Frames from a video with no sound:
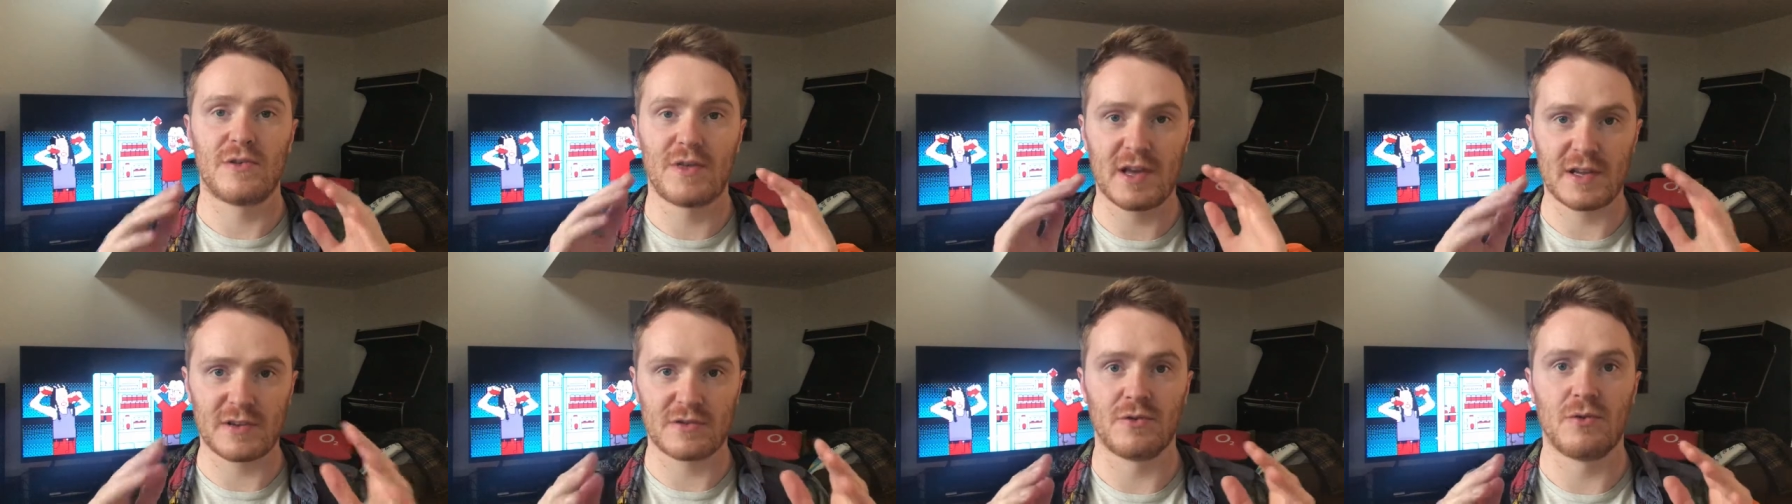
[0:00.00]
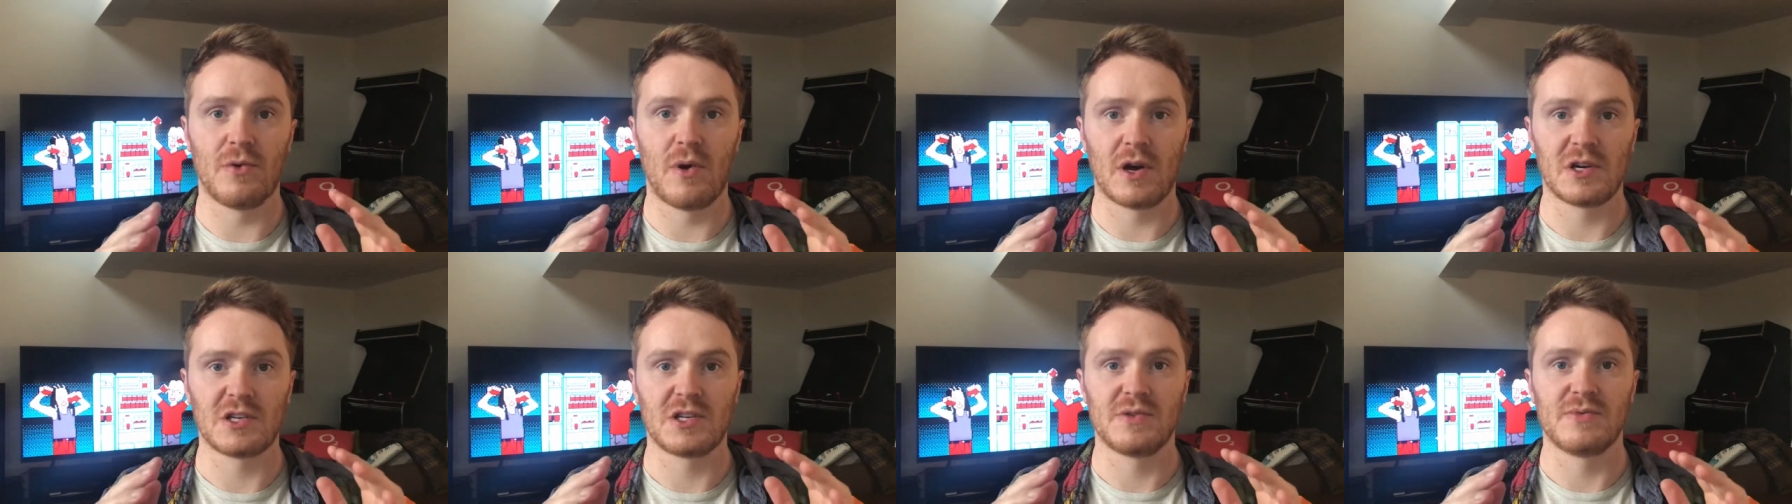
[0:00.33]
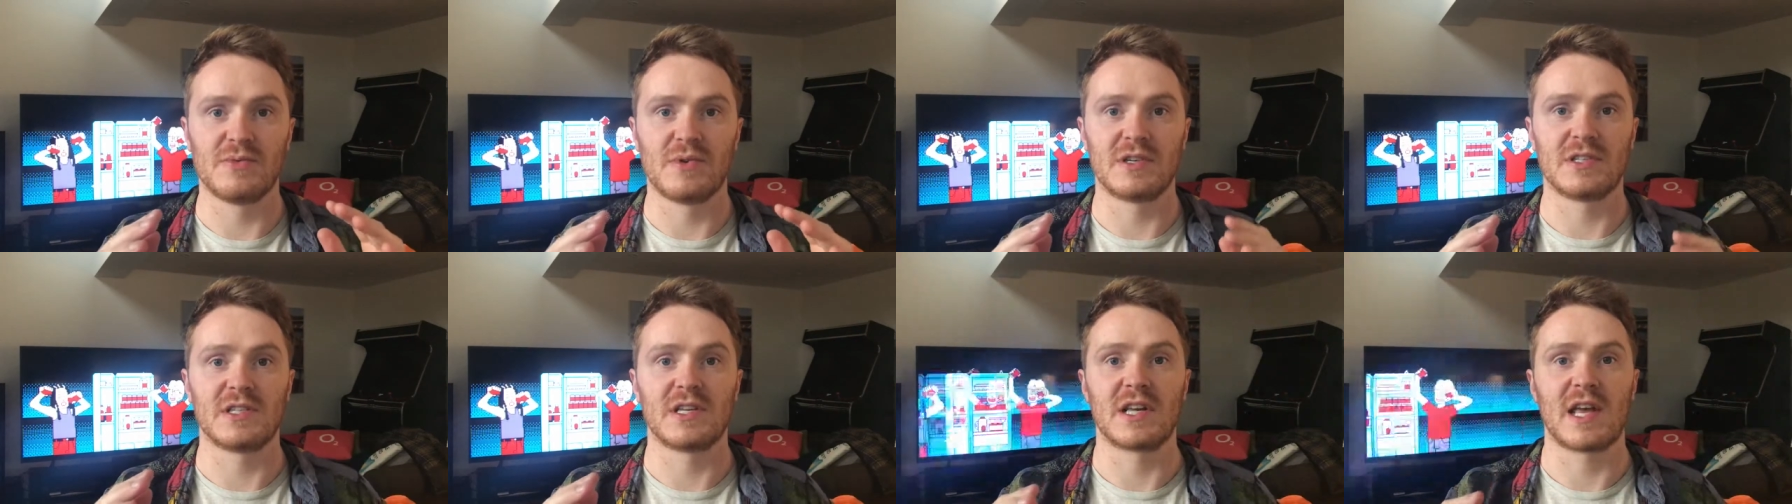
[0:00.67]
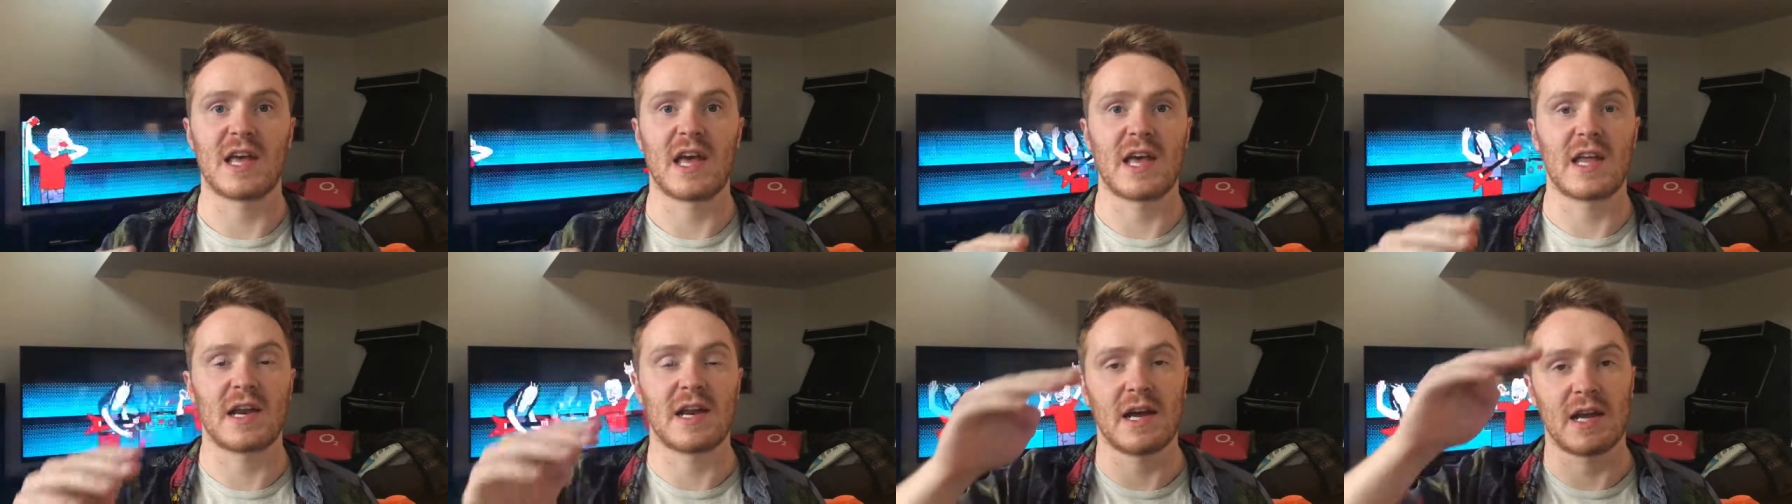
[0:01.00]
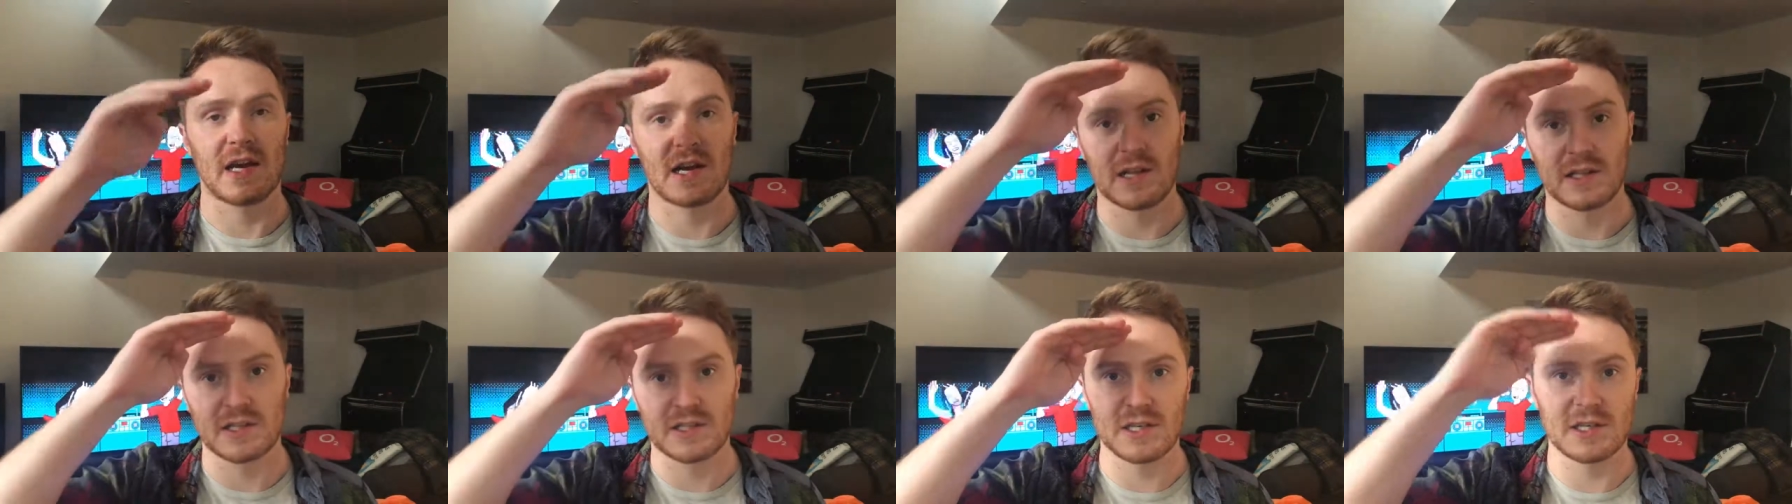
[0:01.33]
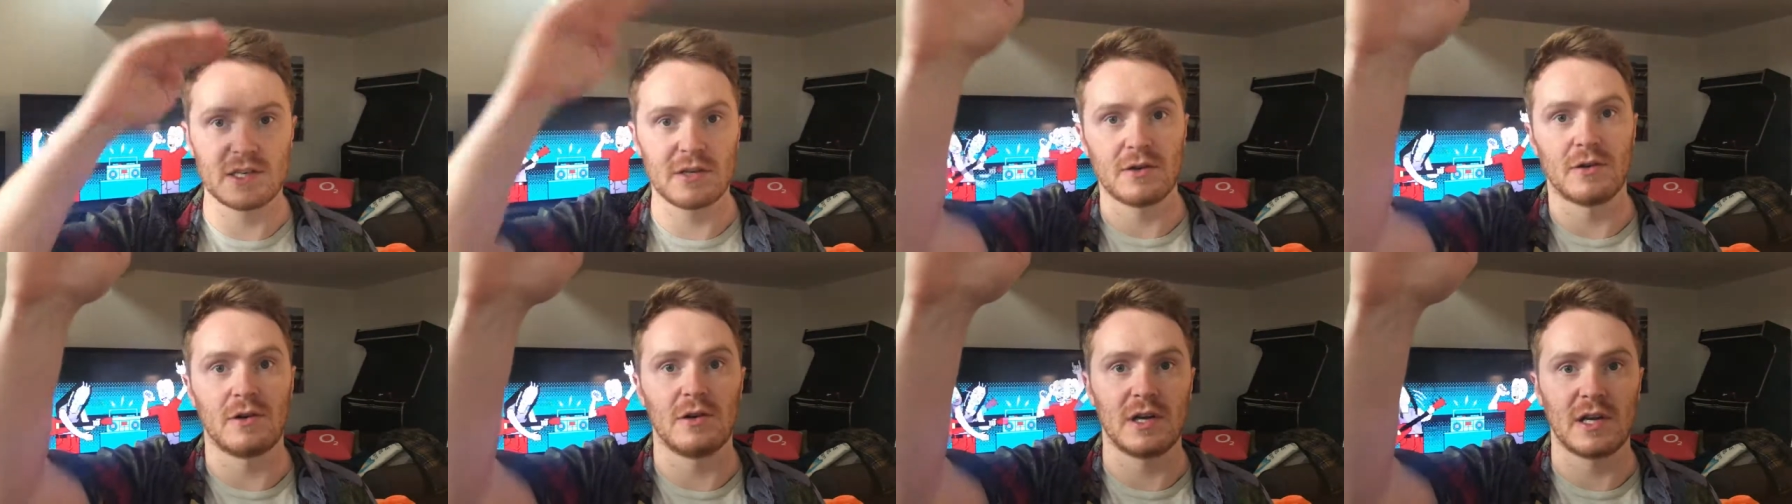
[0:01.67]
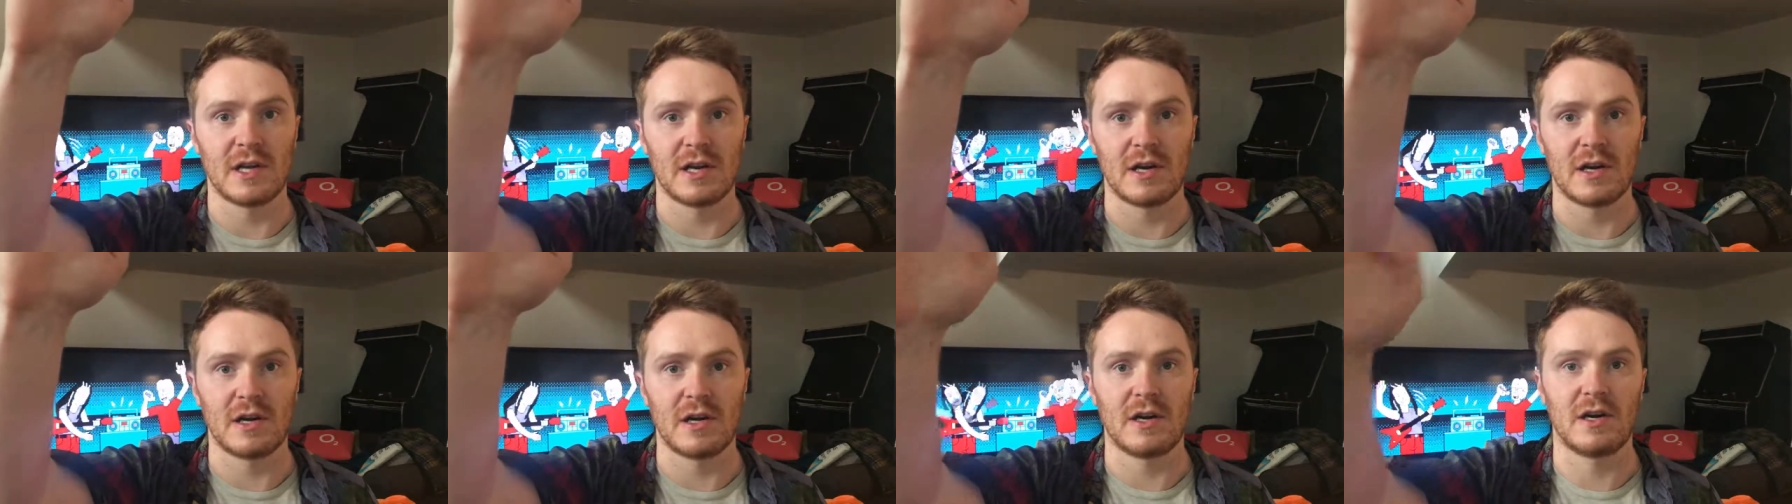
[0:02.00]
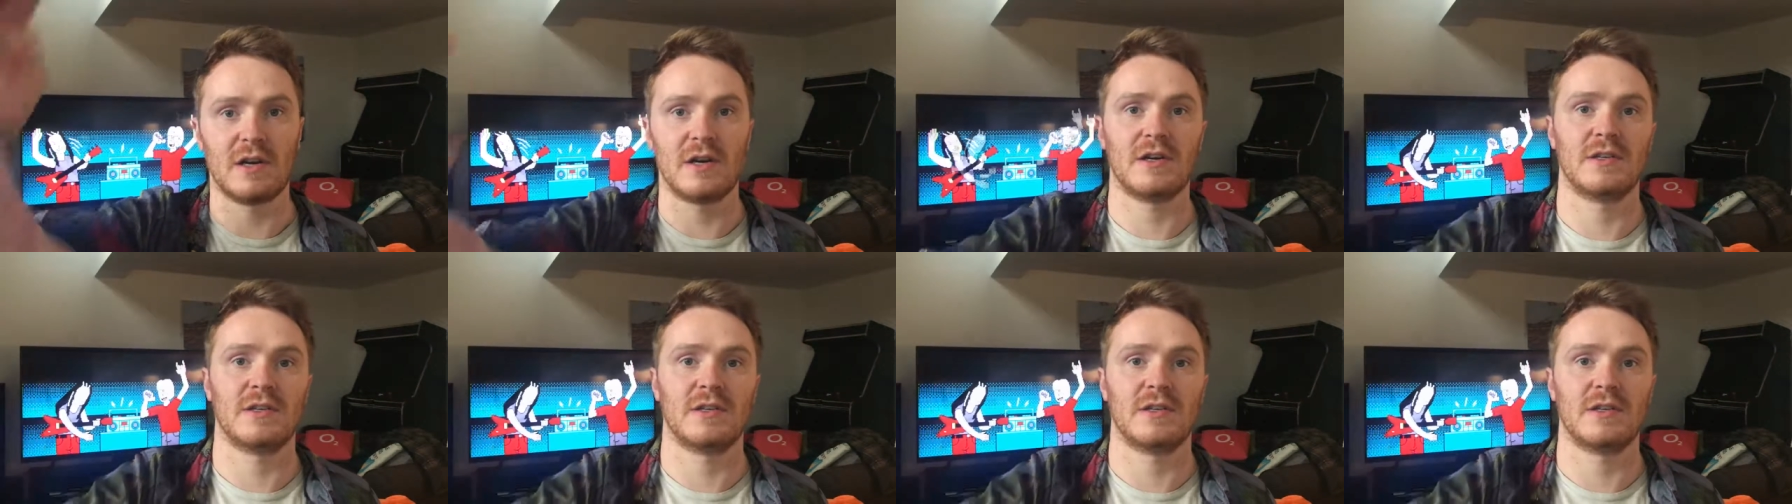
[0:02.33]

Thanks for watching once again, and I'll see you all later.